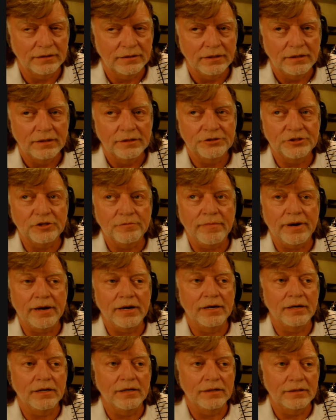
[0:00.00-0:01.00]
So
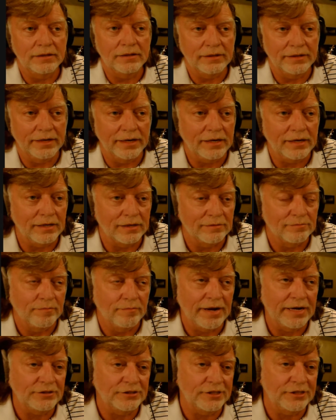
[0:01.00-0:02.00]

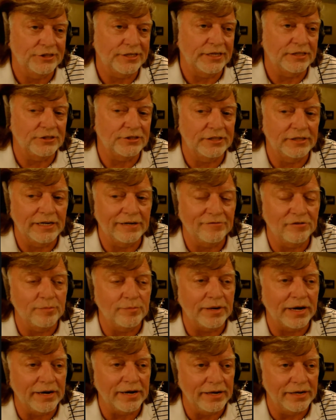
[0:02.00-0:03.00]
my suggestion to
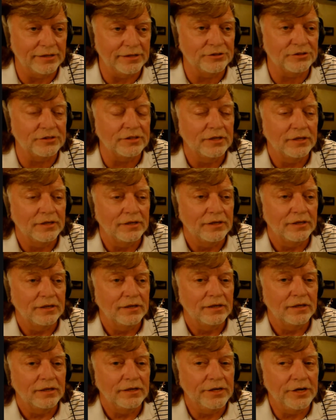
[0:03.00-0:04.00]
everybody is,
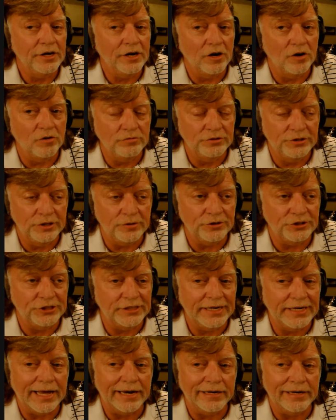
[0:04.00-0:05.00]
do what you
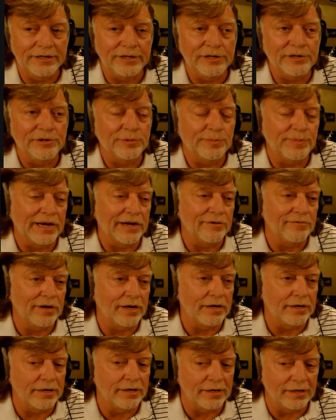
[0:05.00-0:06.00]
got to do to buy
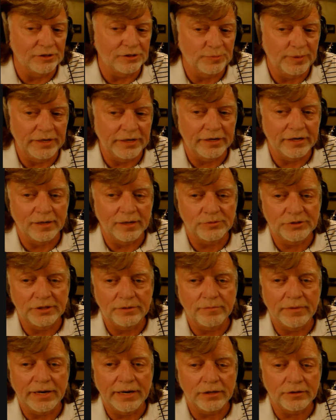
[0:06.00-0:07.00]
Rom Ellis pickups and
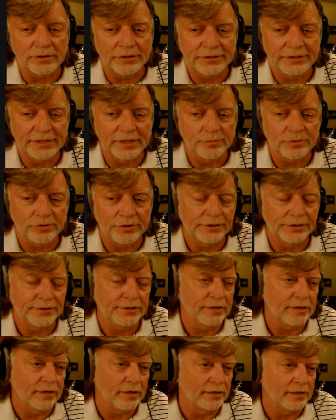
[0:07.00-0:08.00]
Michael DeTemple
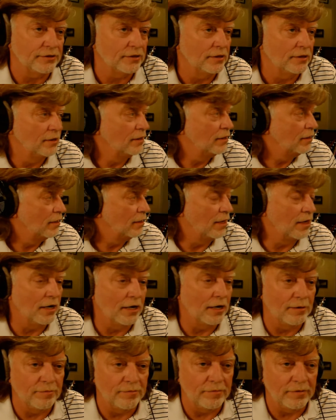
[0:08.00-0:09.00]
guitars.
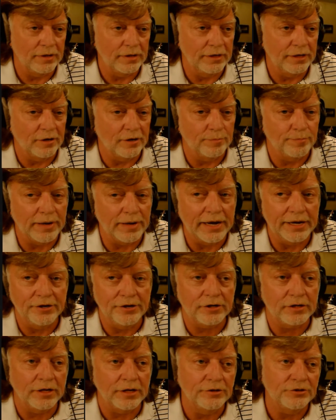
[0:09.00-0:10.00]
Buy your
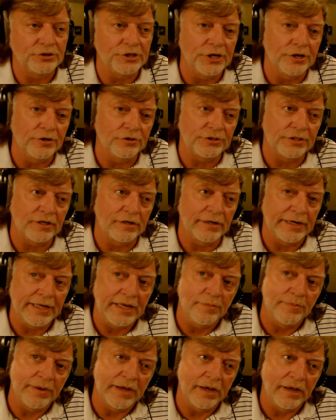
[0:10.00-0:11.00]
clothes used on
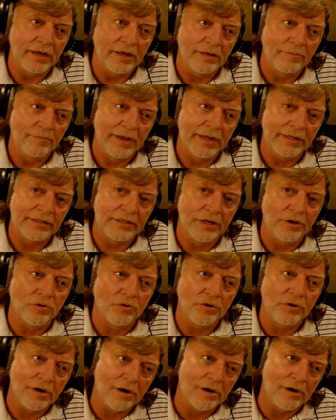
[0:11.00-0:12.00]
eBay, make the
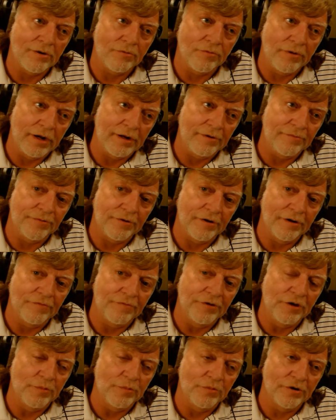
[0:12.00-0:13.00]
old car run for a
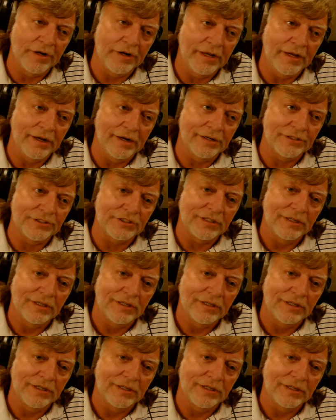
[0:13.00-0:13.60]
few more years,